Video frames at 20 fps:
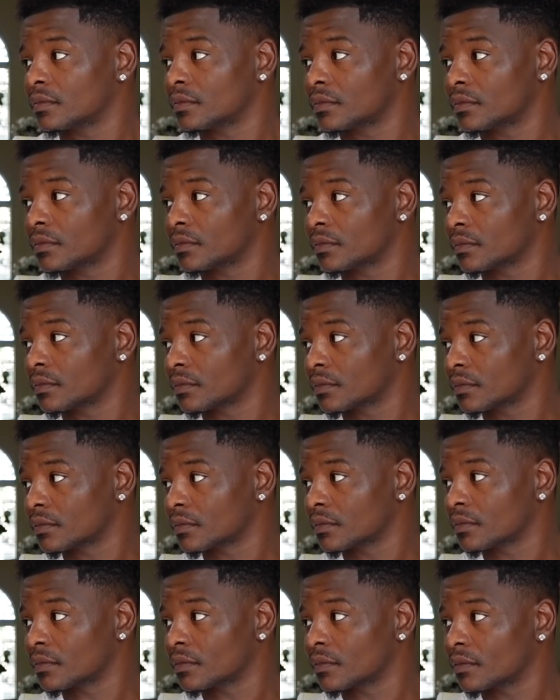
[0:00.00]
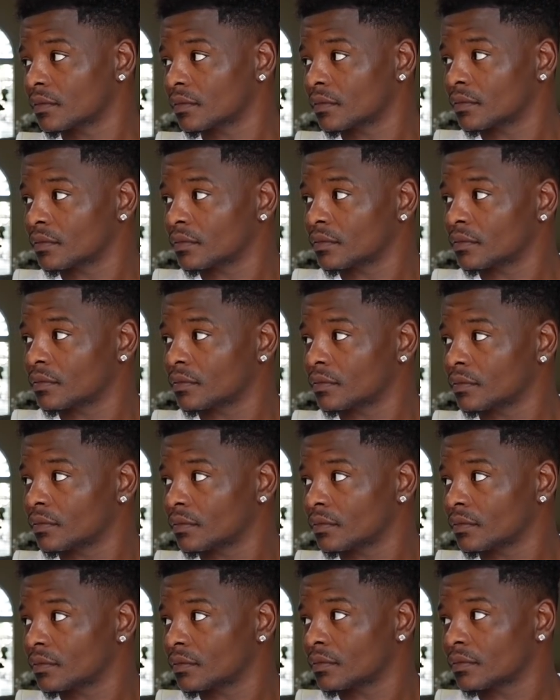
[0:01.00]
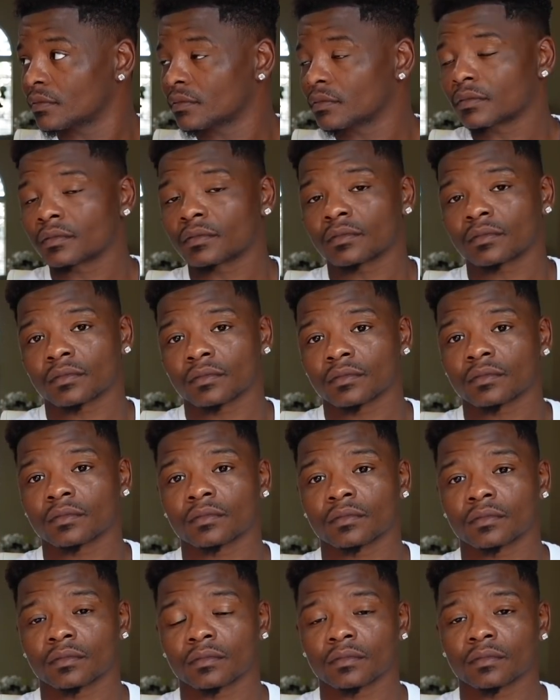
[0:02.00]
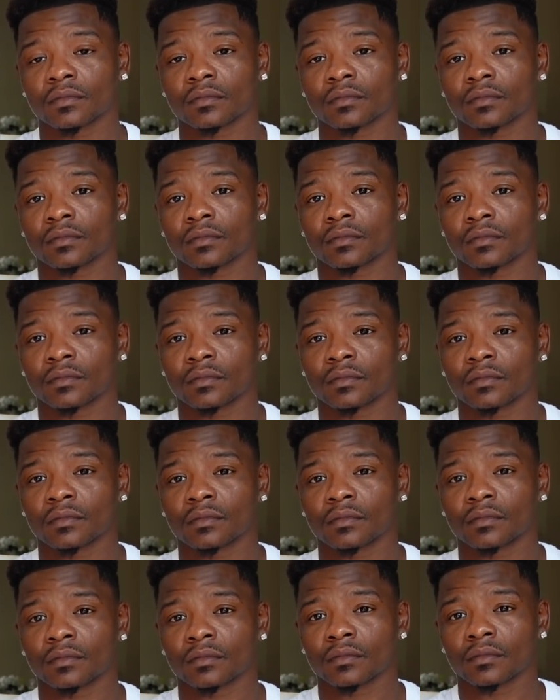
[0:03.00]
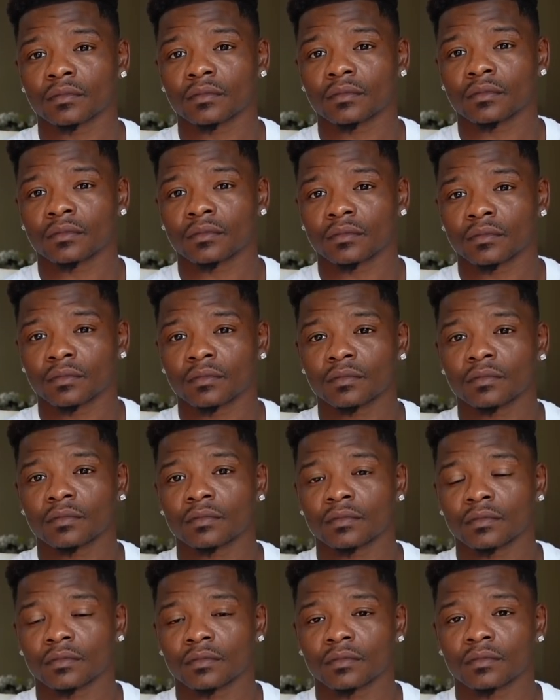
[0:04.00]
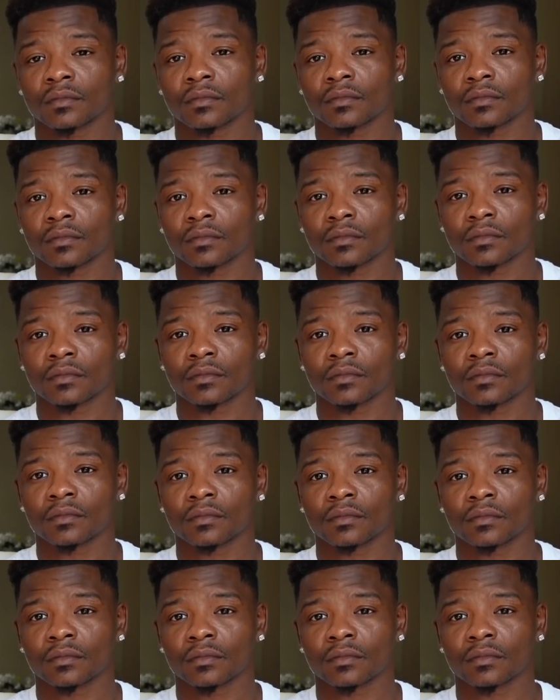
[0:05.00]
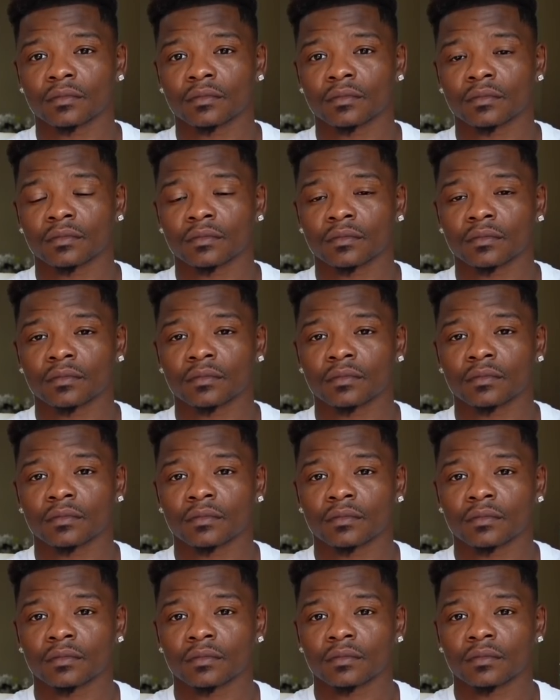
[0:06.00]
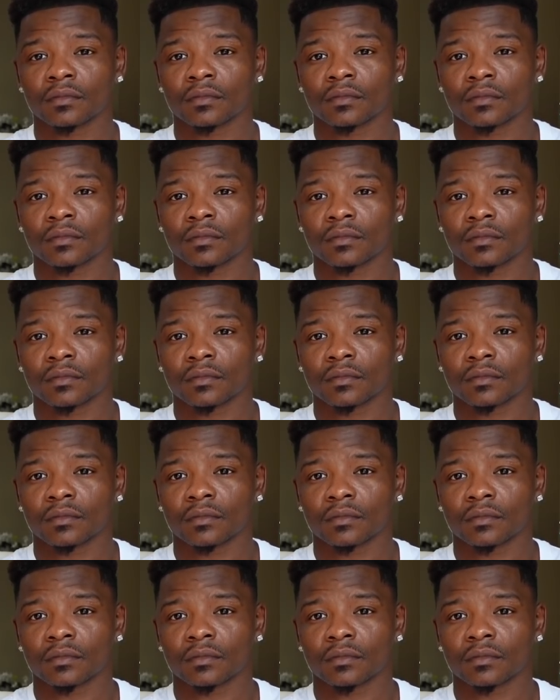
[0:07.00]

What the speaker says: The person shown says nothing.